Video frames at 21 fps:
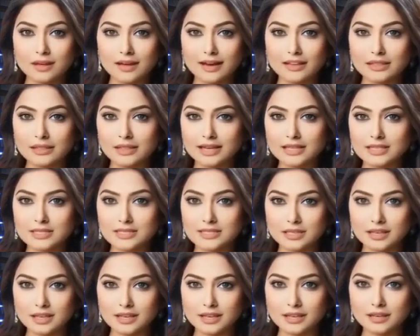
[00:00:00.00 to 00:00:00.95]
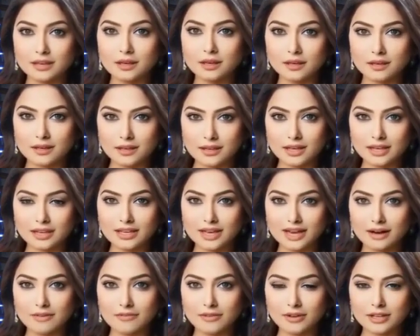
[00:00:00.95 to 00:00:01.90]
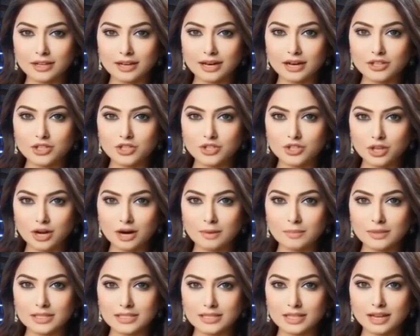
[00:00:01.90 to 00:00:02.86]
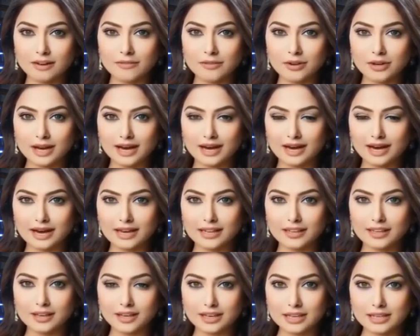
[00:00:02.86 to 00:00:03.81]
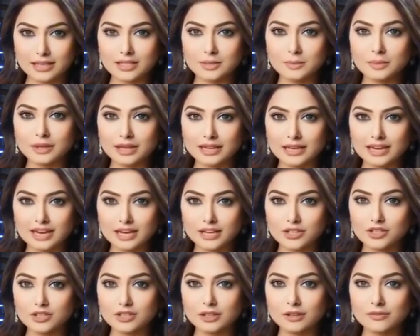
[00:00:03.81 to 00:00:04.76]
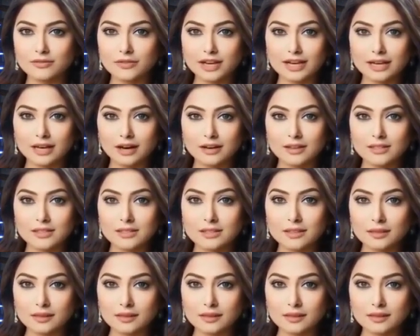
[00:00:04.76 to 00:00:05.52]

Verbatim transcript: And let's see. In every cush job he's ever had, he's been an agent of chaos.